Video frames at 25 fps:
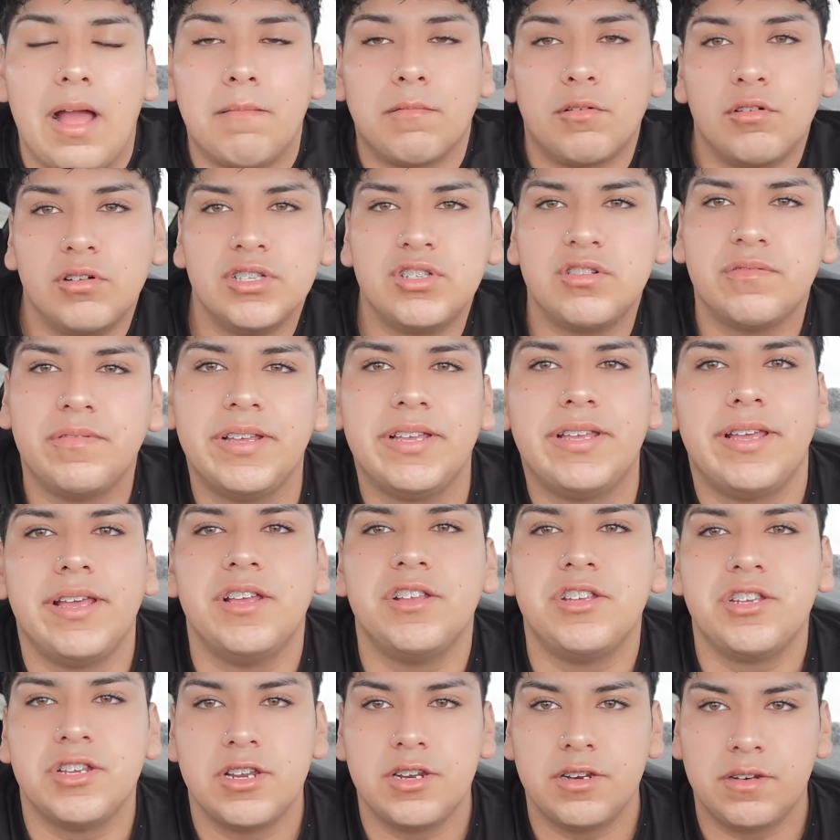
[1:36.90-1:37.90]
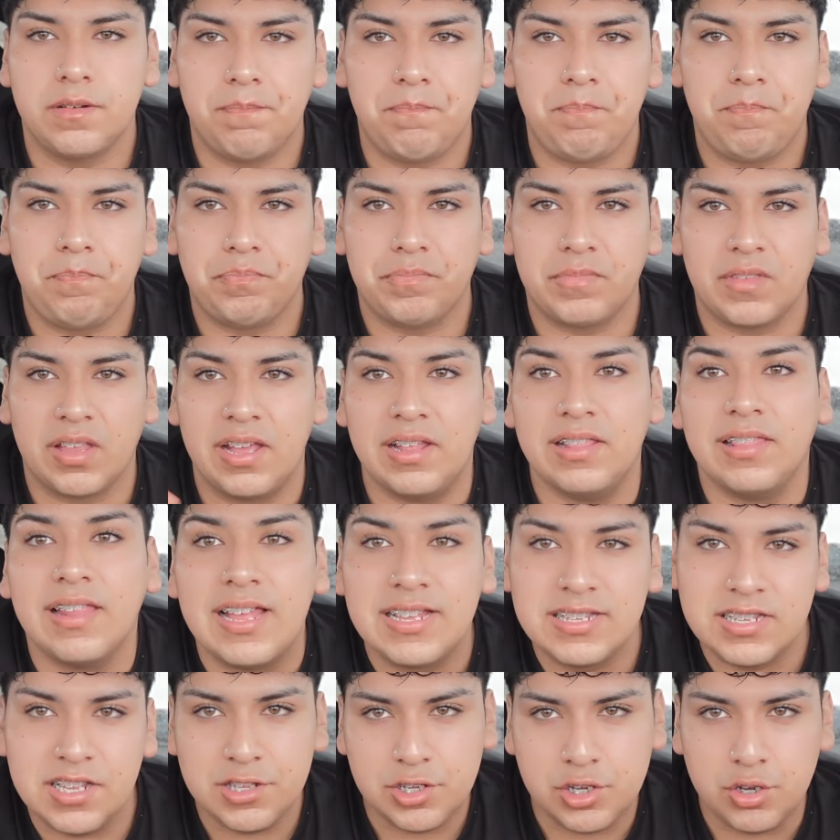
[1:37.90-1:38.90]
I'm going to vacation in
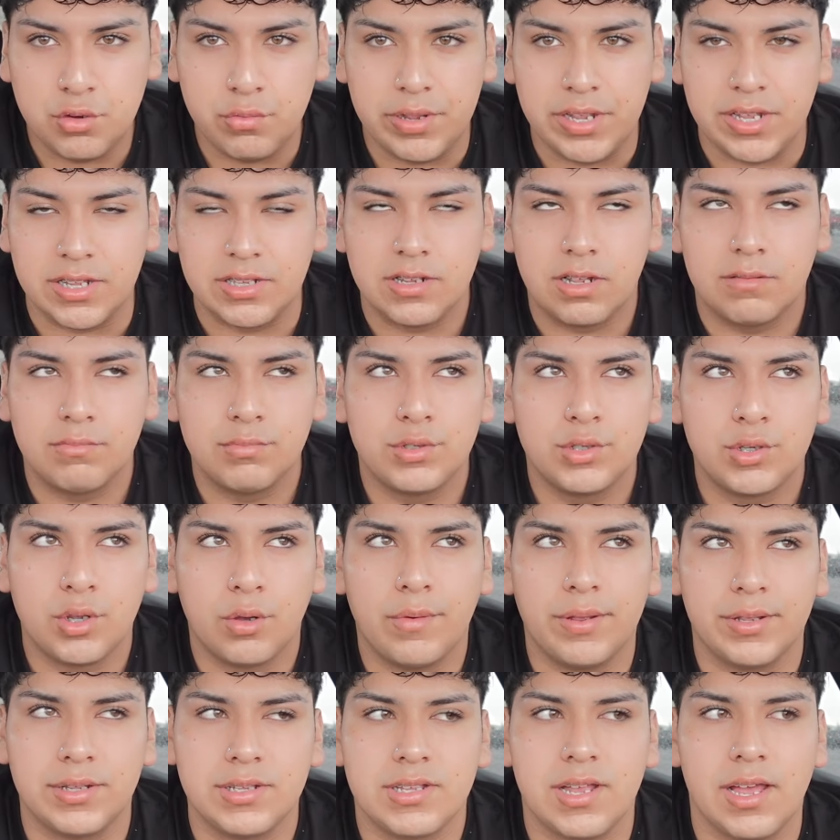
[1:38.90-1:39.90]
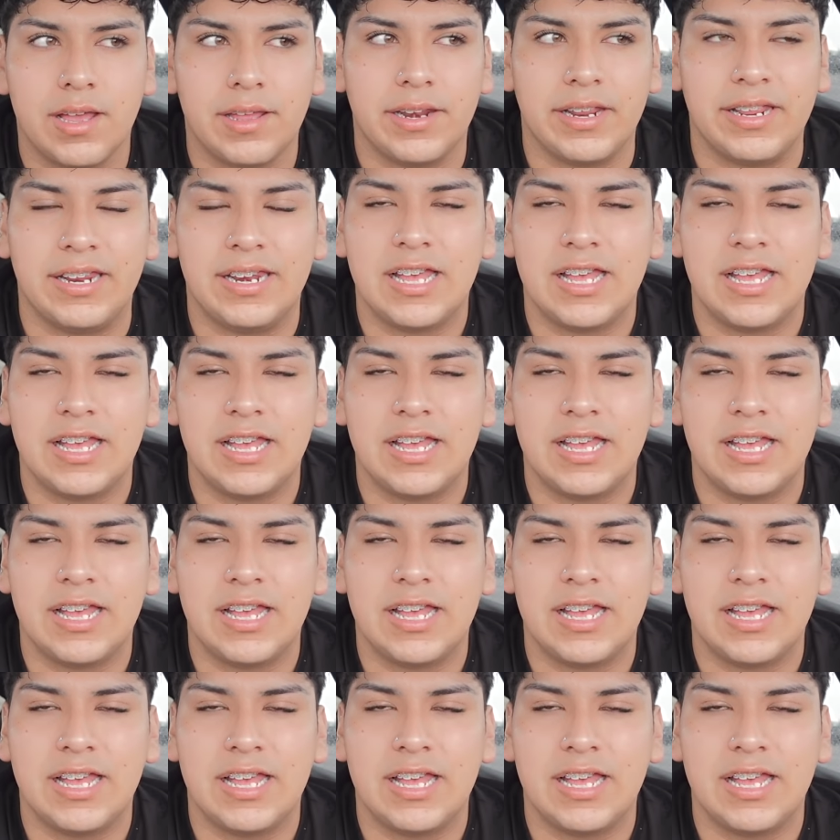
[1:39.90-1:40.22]
less than two weeks. I'm so excited.